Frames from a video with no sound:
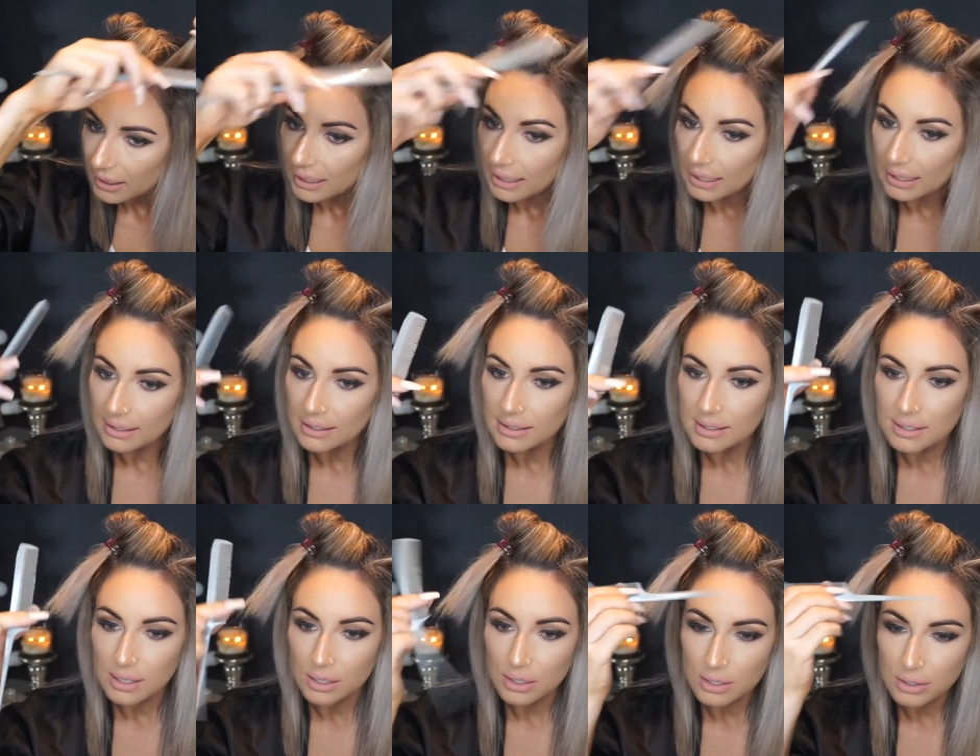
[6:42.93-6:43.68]

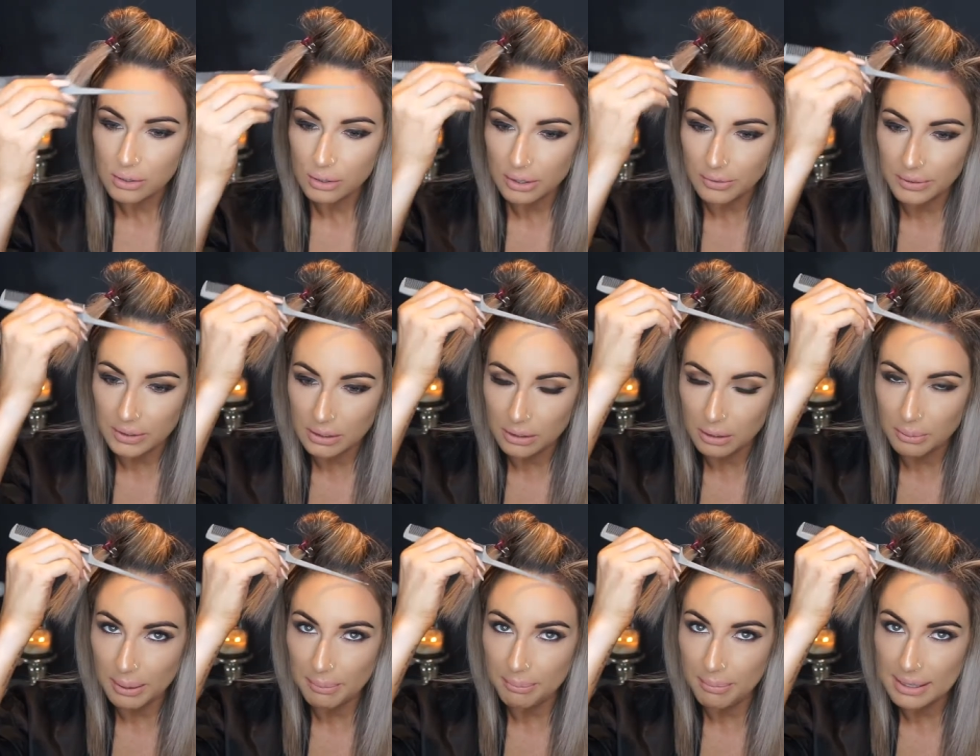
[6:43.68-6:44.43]
is sort of a
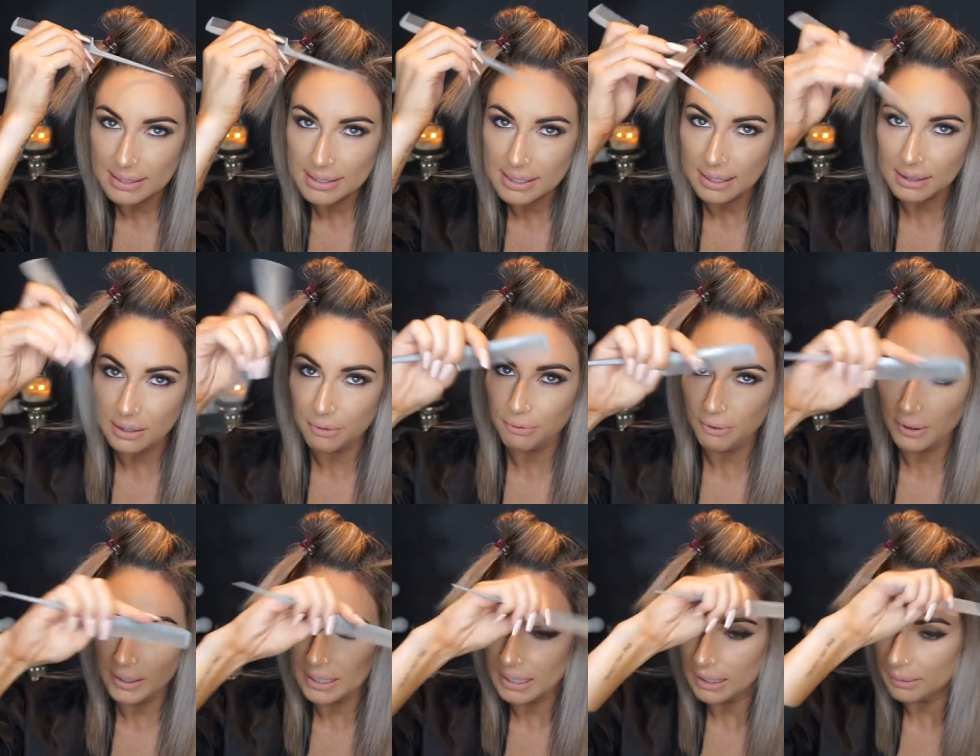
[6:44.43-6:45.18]
little bit messy at the
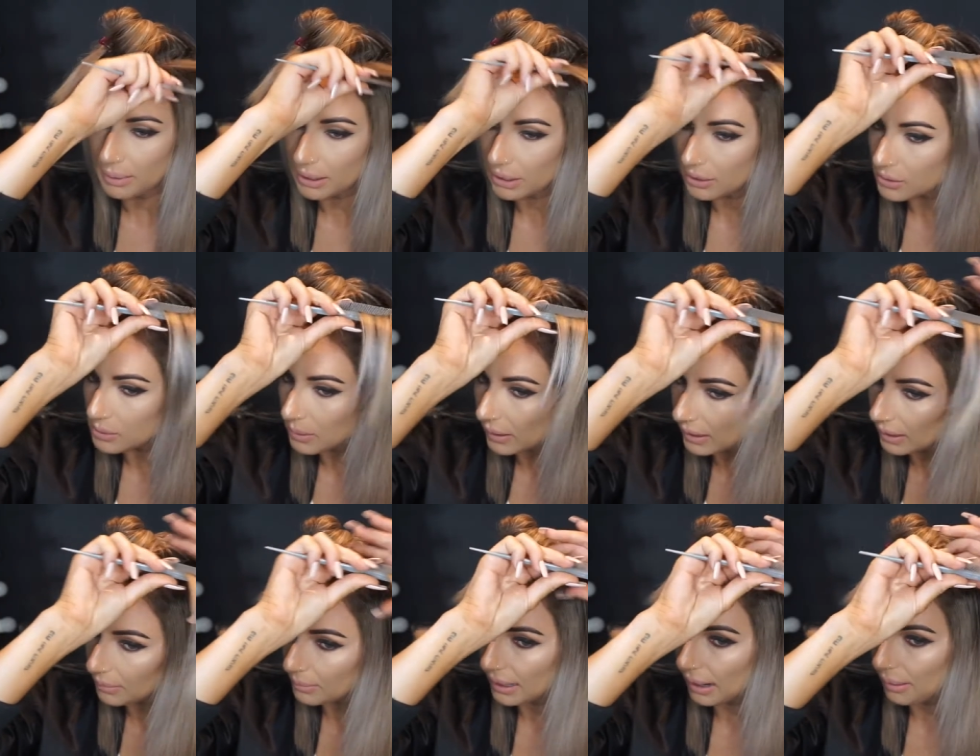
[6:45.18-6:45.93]
front here, because we're
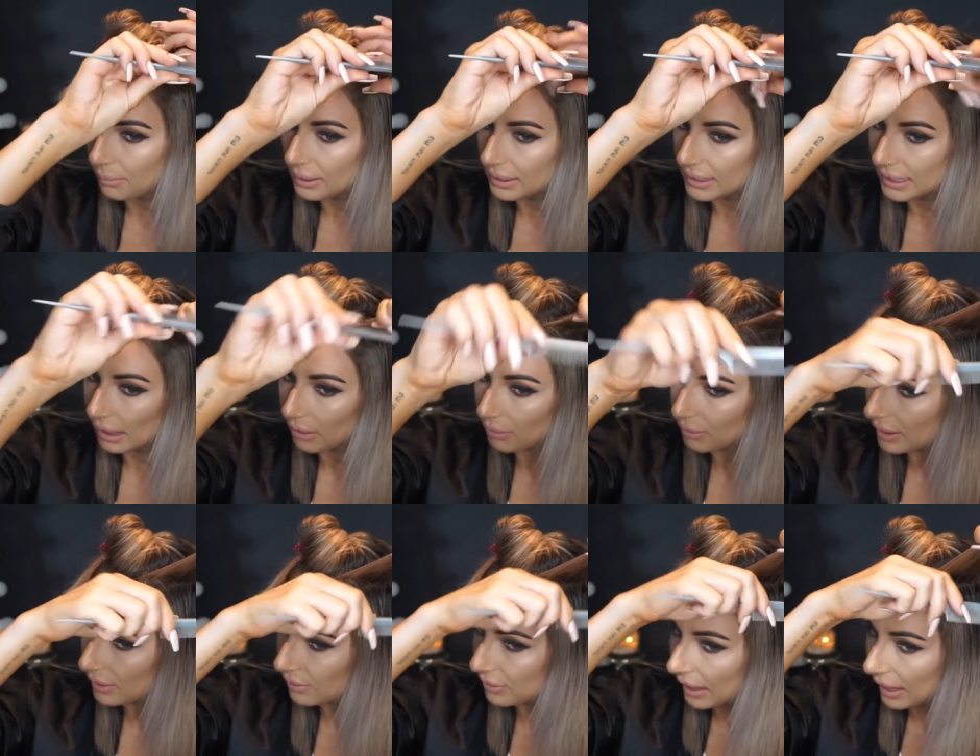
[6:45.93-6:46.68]
going to be able to get
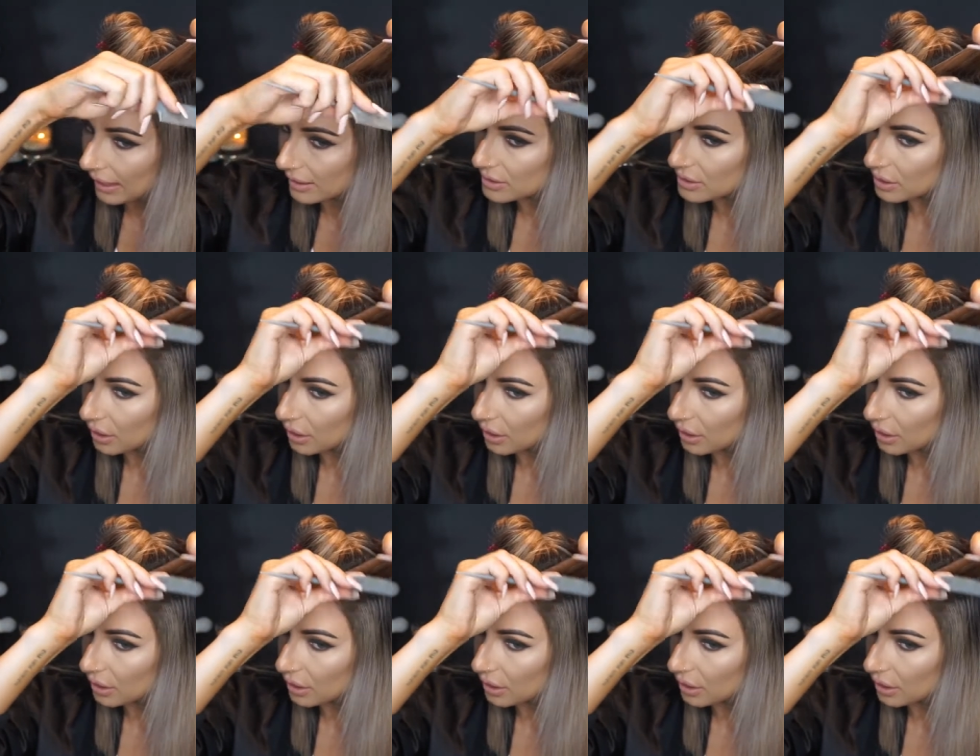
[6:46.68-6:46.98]
rid of that.